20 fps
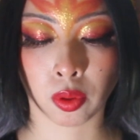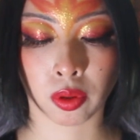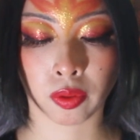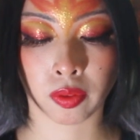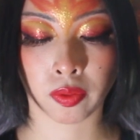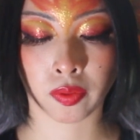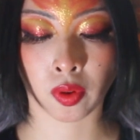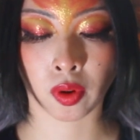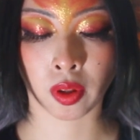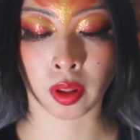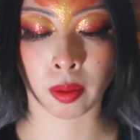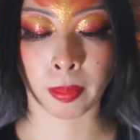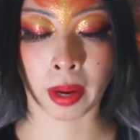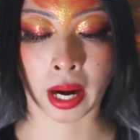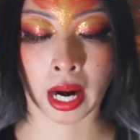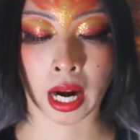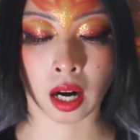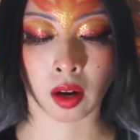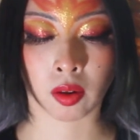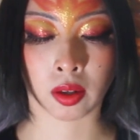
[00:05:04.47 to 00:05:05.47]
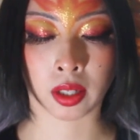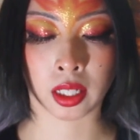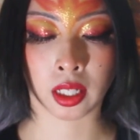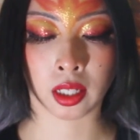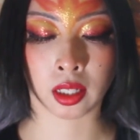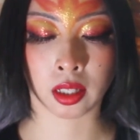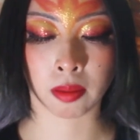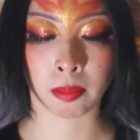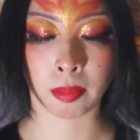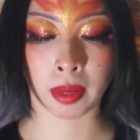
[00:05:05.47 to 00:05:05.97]
for the power he
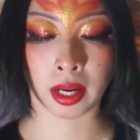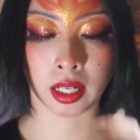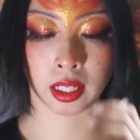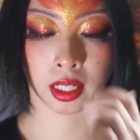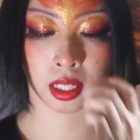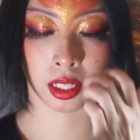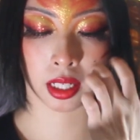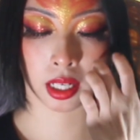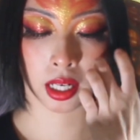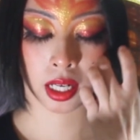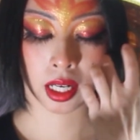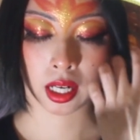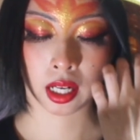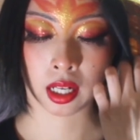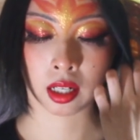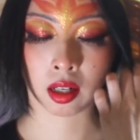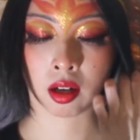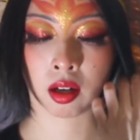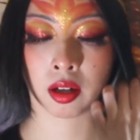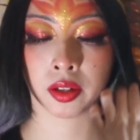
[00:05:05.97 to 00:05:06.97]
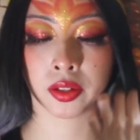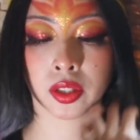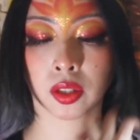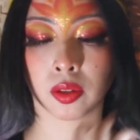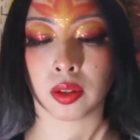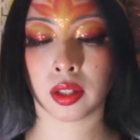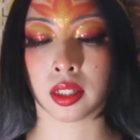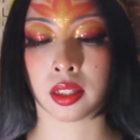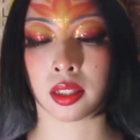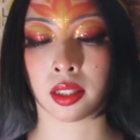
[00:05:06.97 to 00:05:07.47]
commanded and also
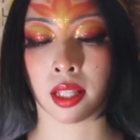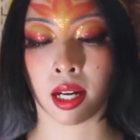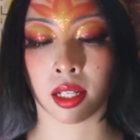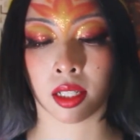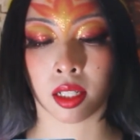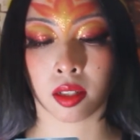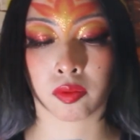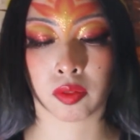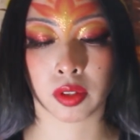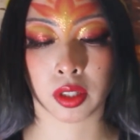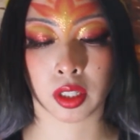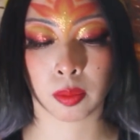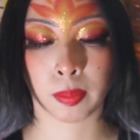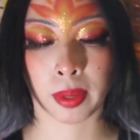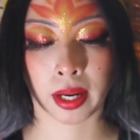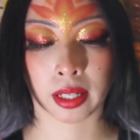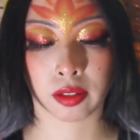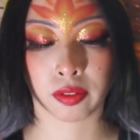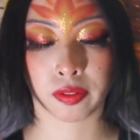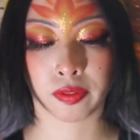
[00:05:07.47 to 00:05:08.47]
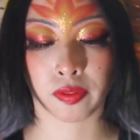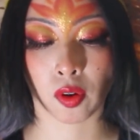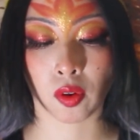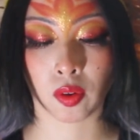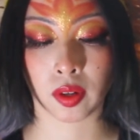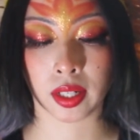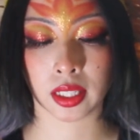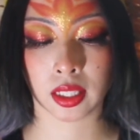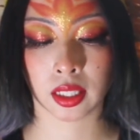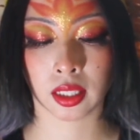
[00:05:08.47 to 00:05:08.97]
his lack of respect for
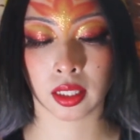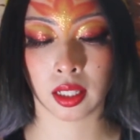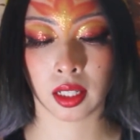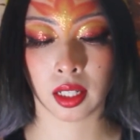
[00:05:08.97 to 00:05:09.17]
it.